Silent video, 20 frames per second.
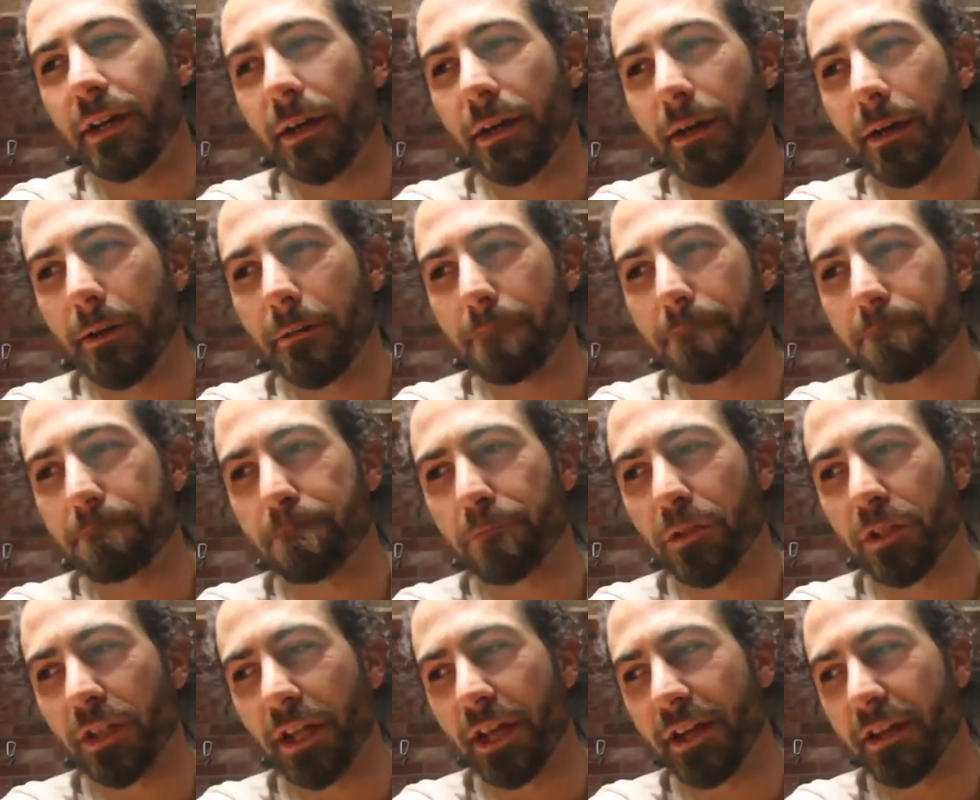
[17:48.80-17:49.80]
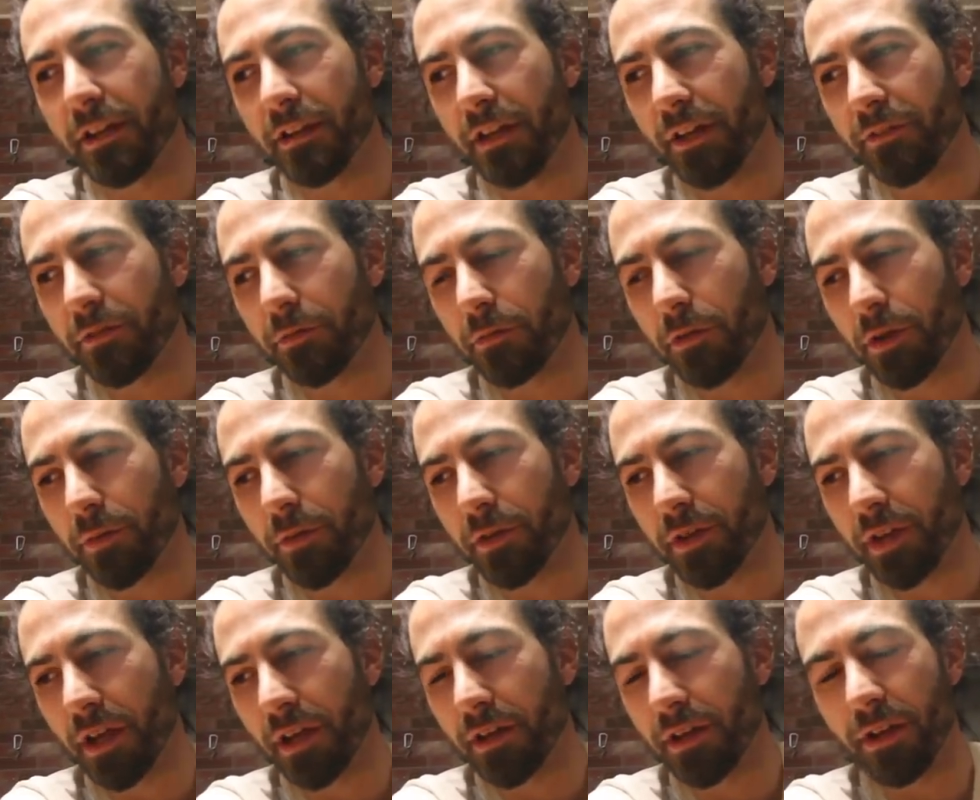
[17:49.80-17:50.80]
um, glad I didn't have to worry
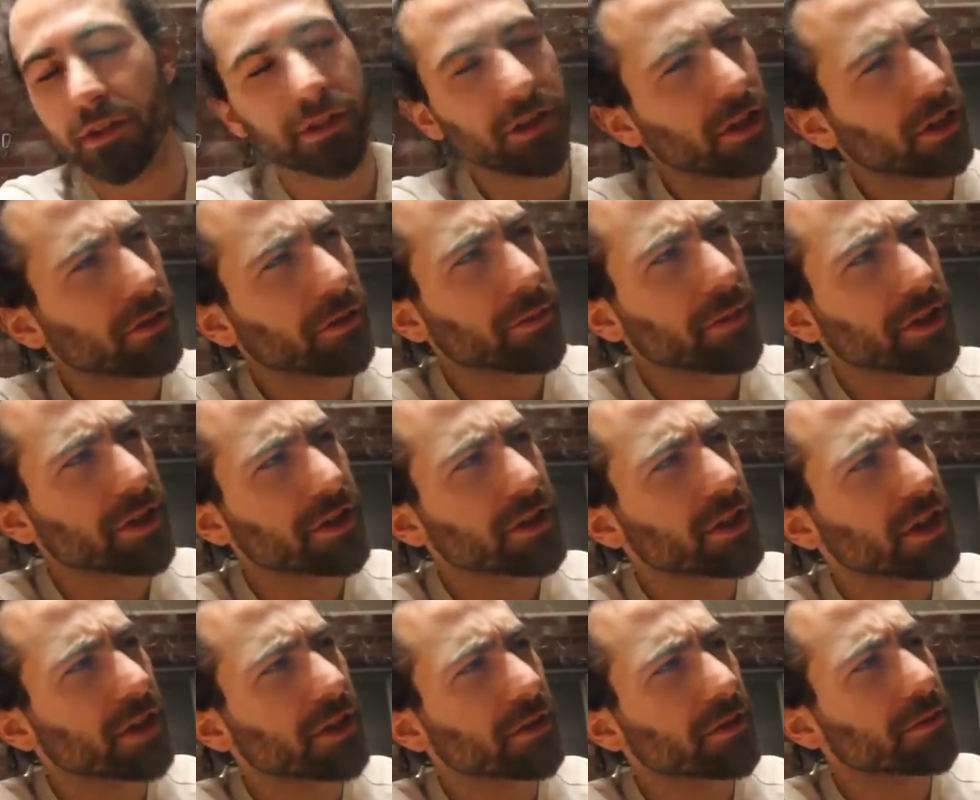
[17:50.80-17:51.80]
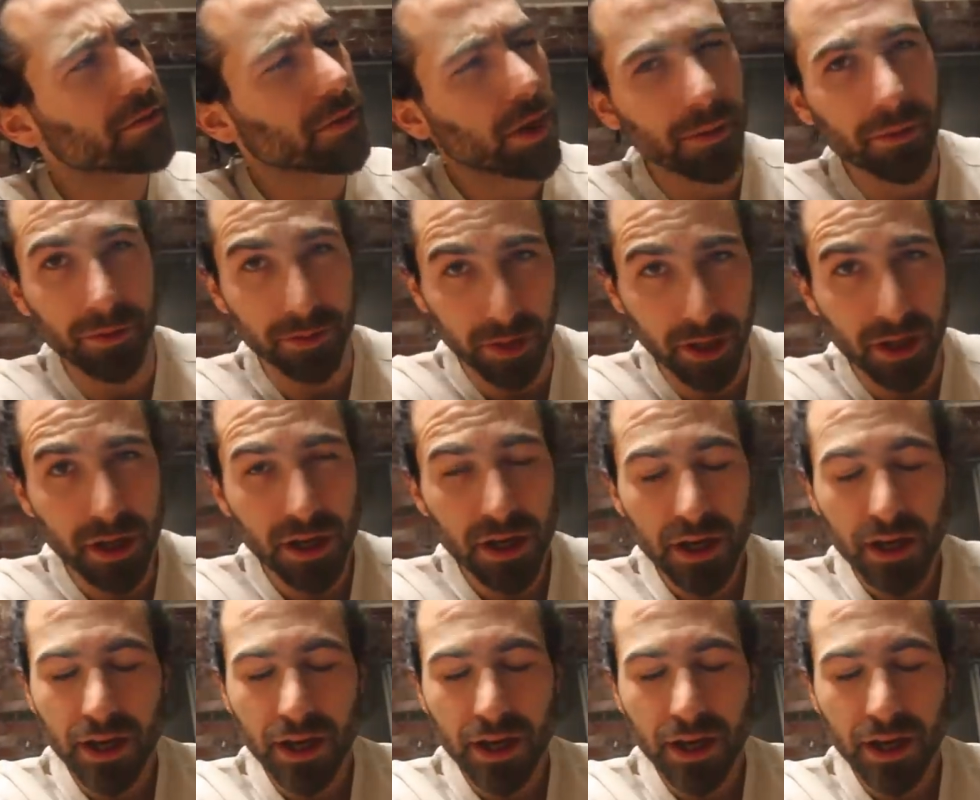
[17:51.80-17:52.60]
about that. Did I already mention that? Probably.